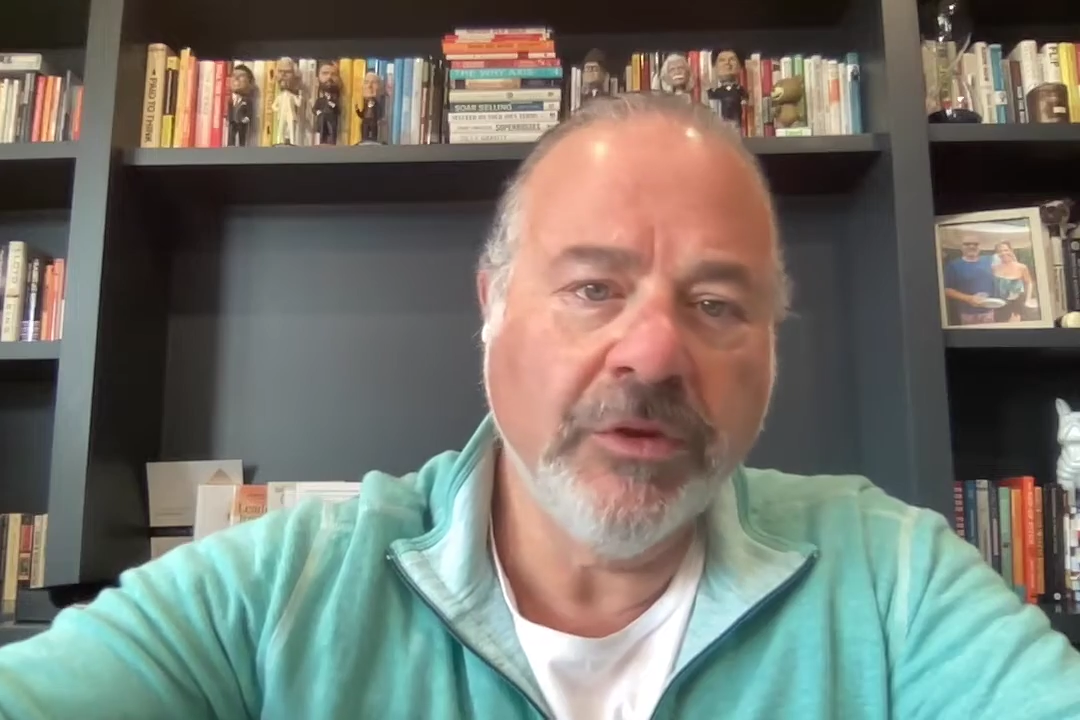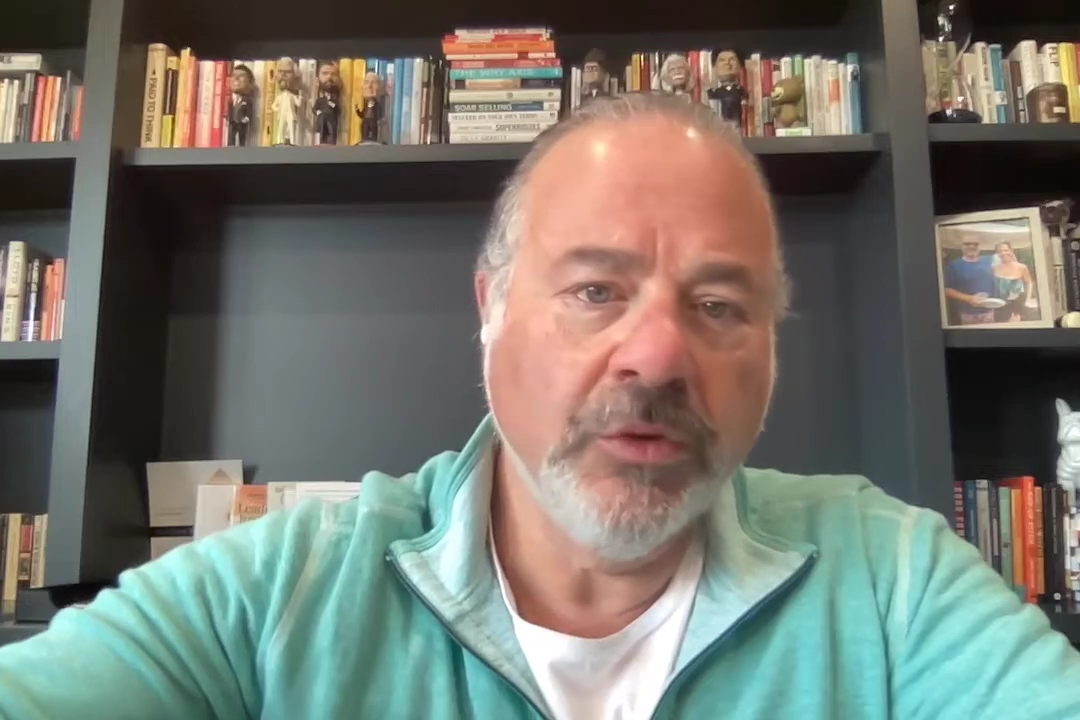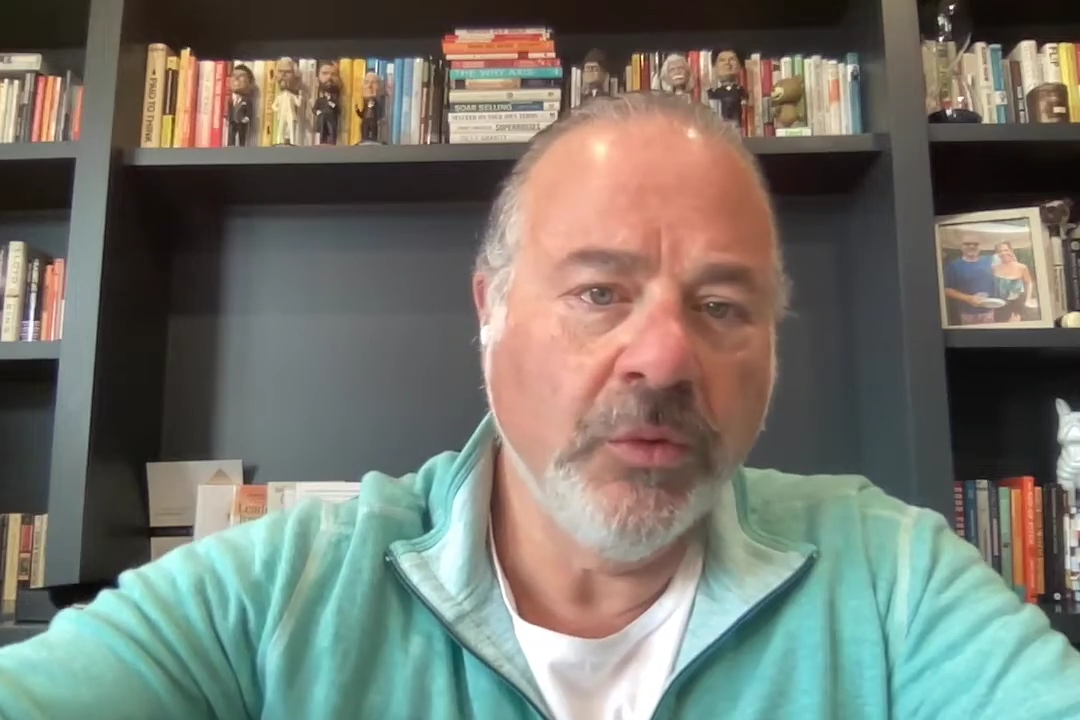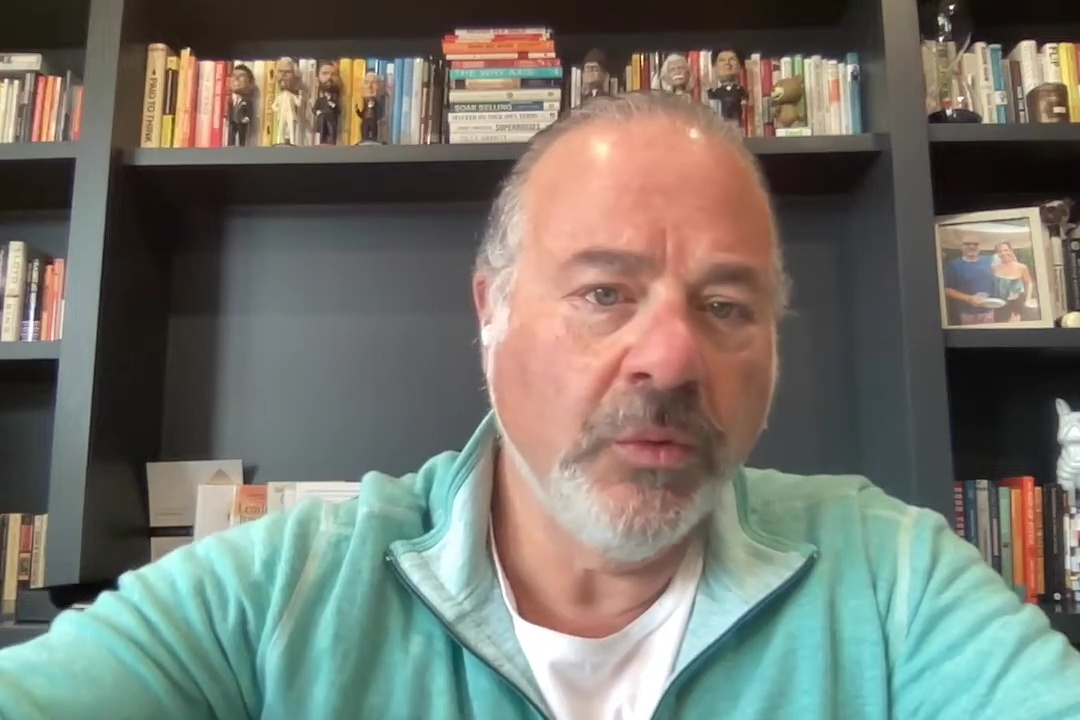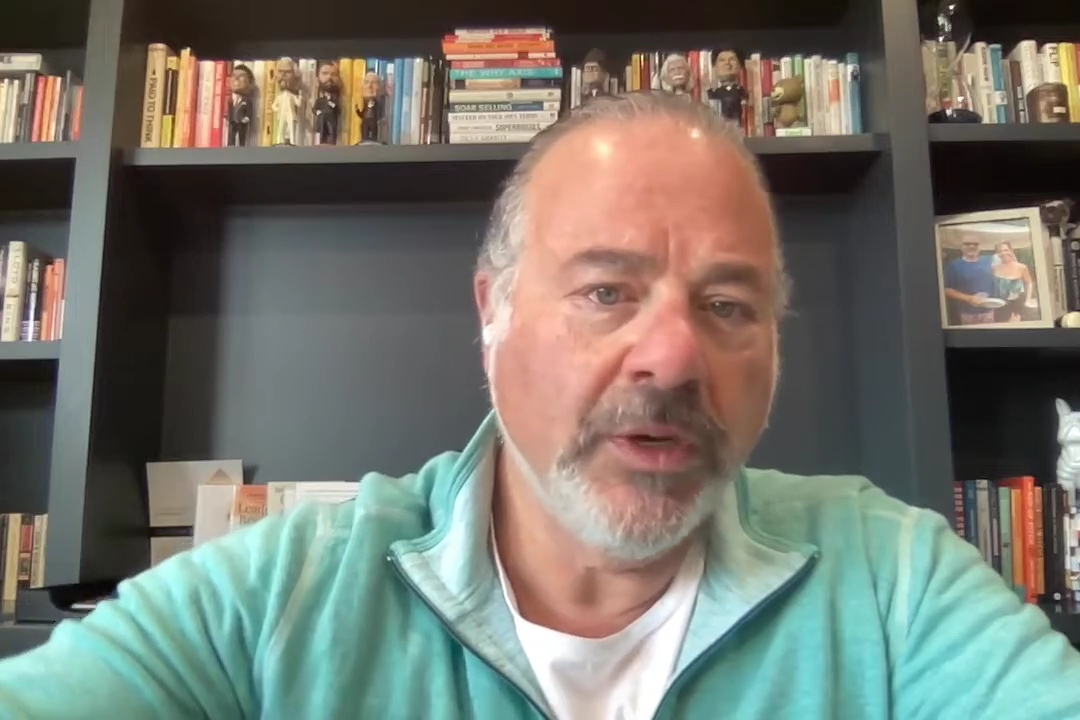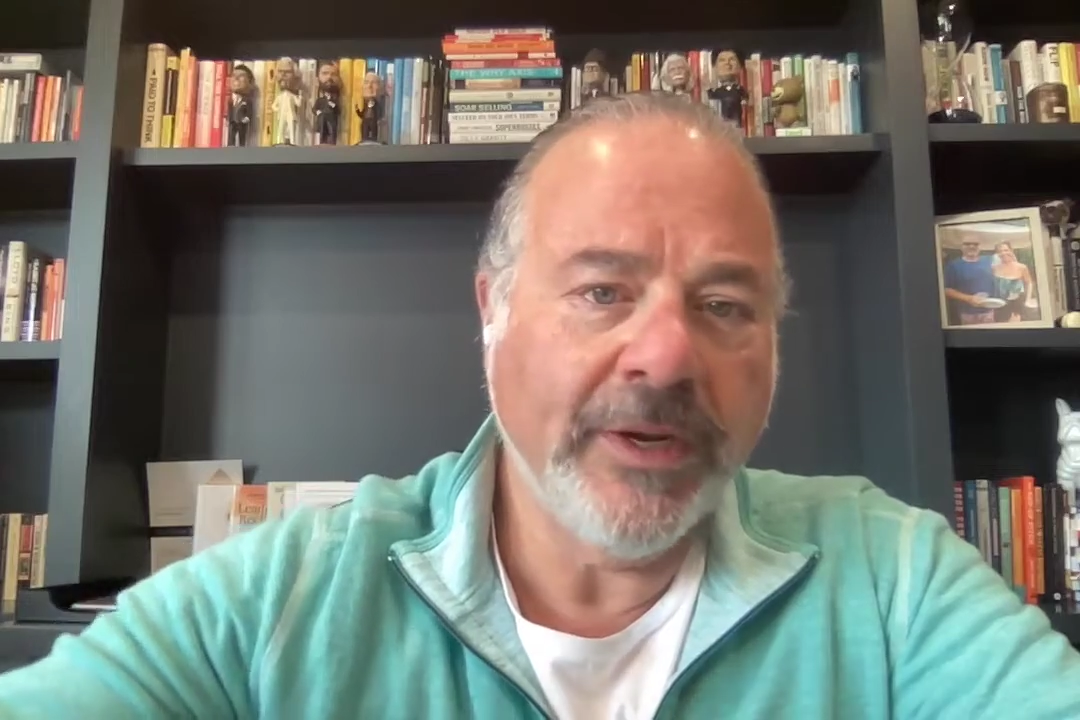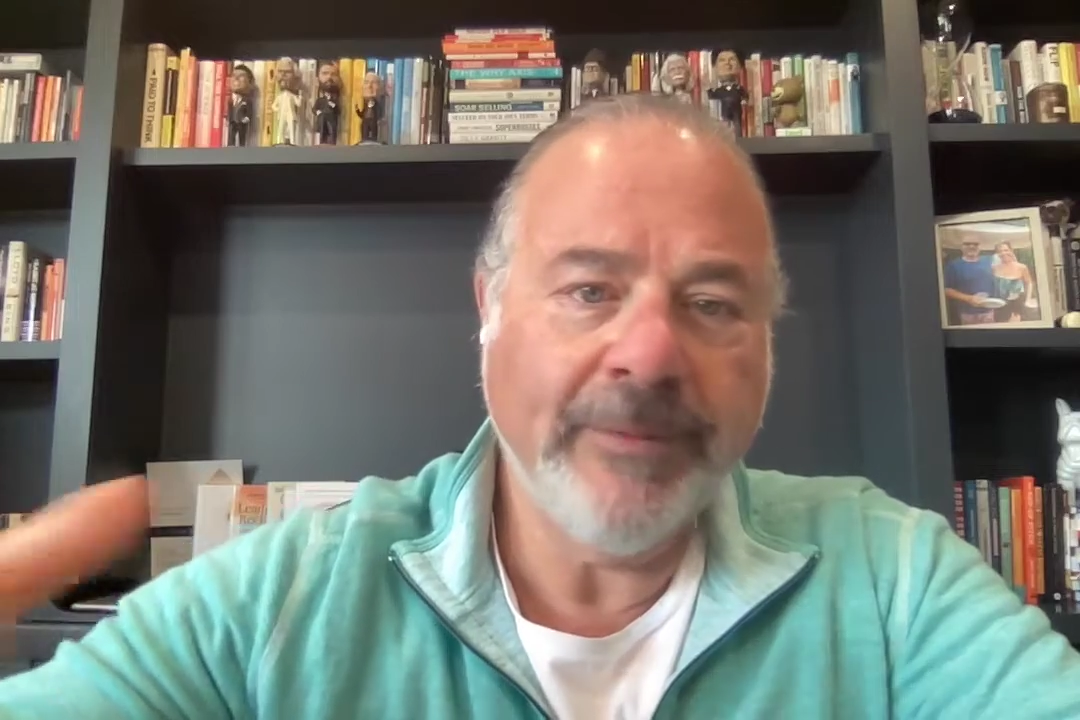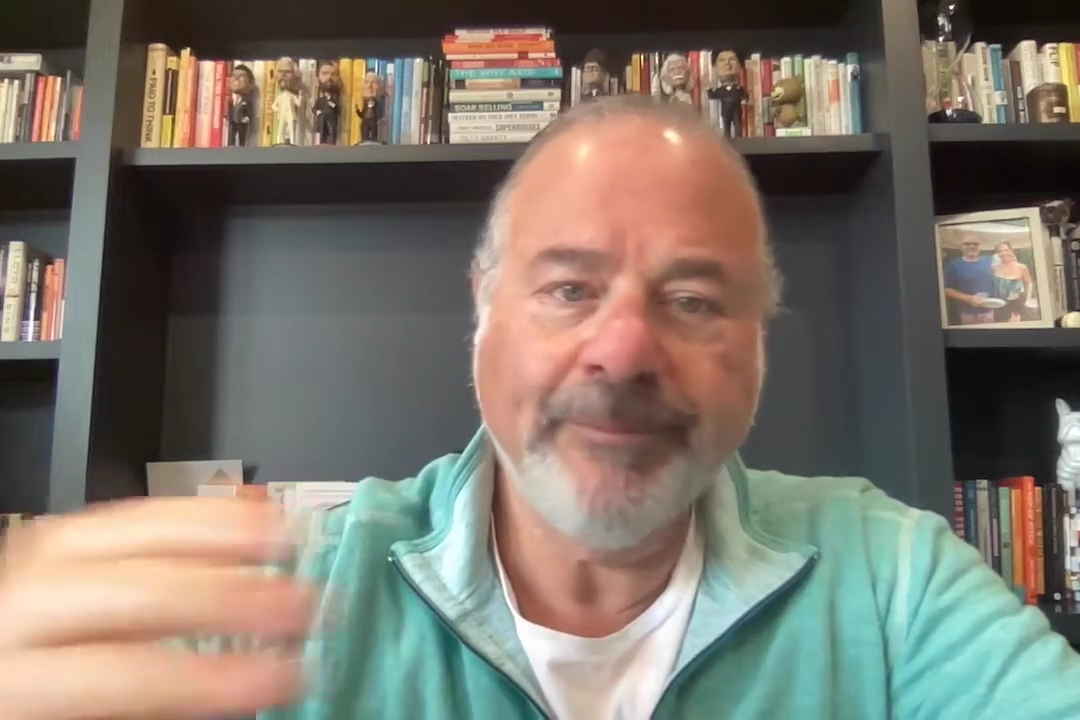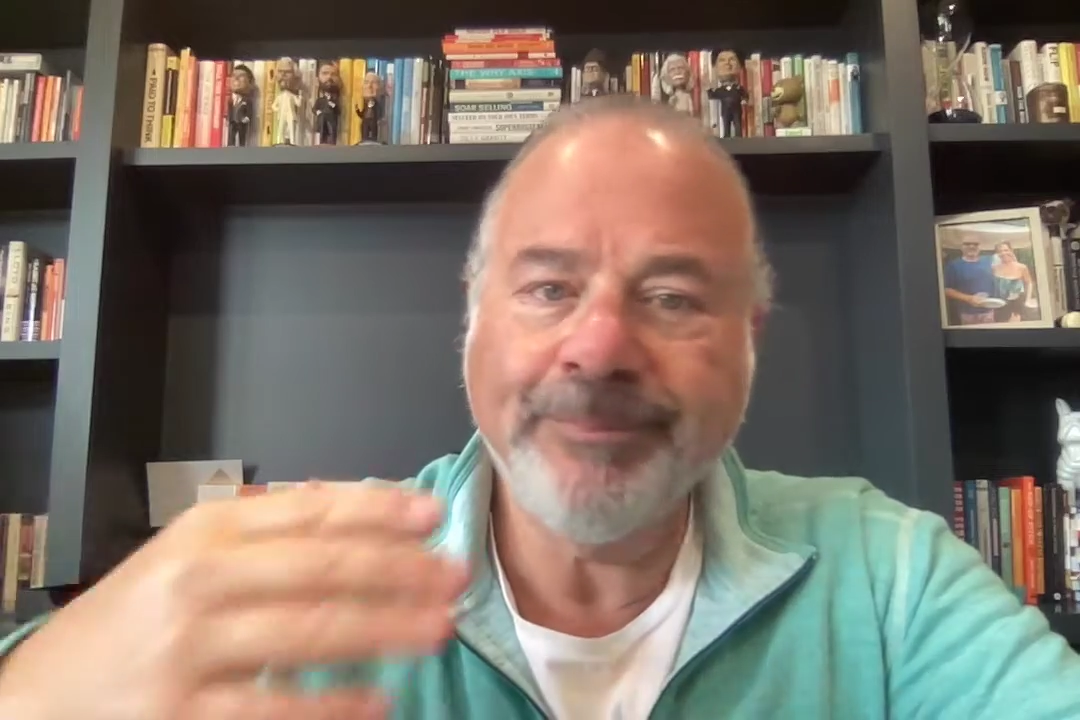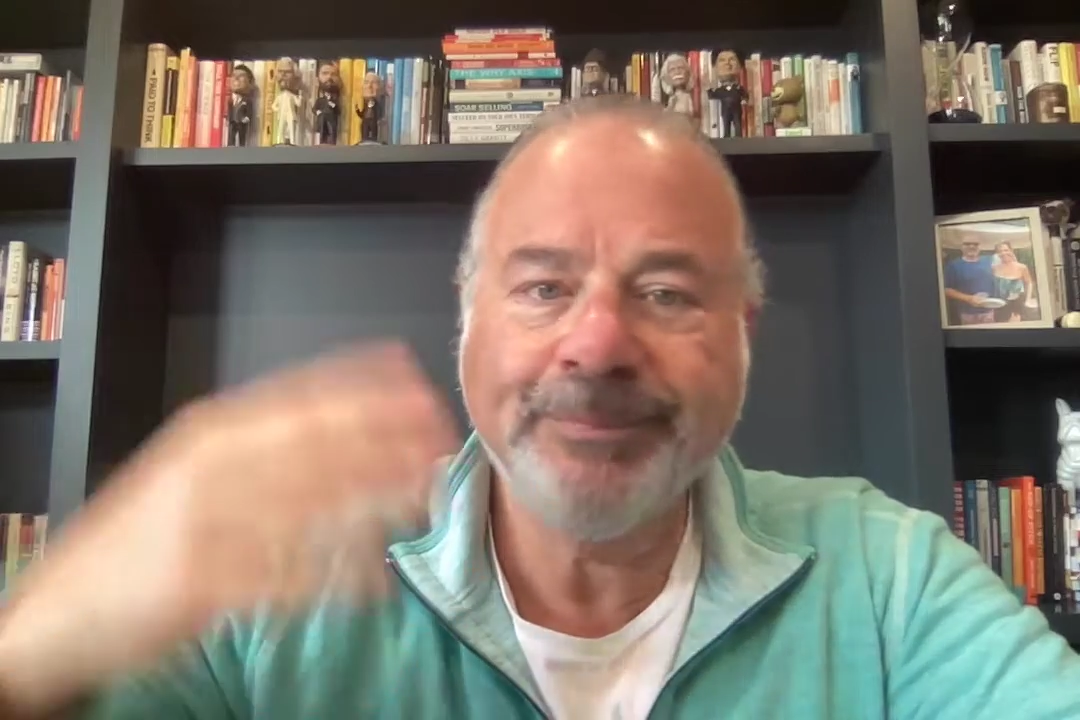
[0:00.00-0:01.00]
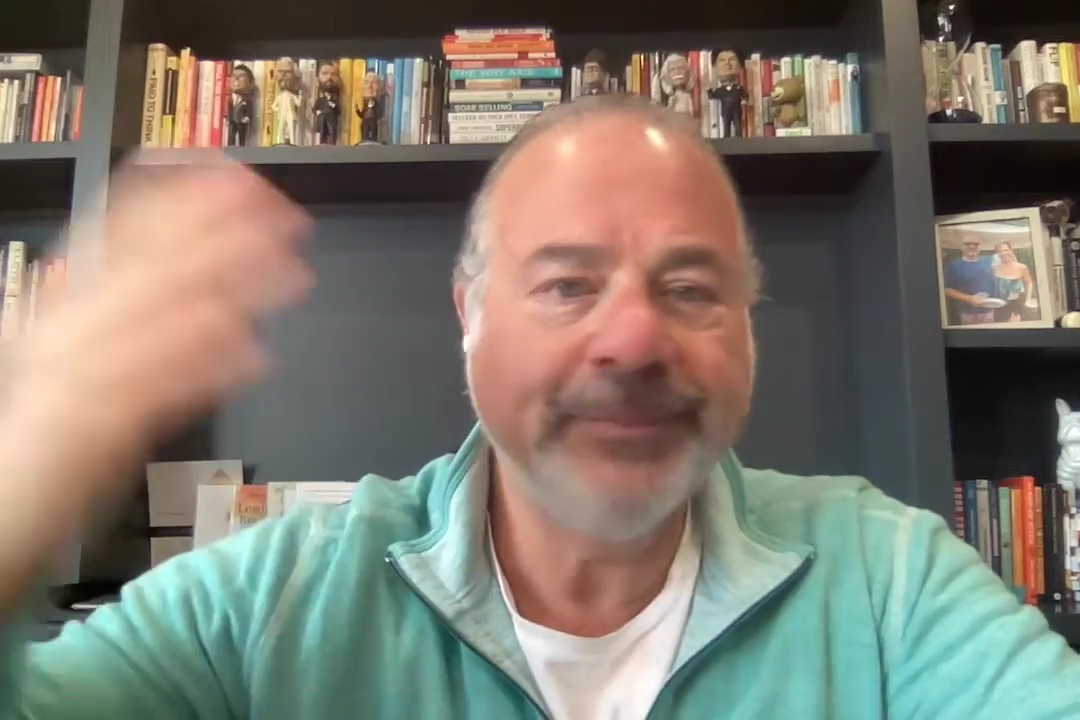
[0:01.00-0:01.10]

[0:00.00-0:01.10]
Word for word: you um,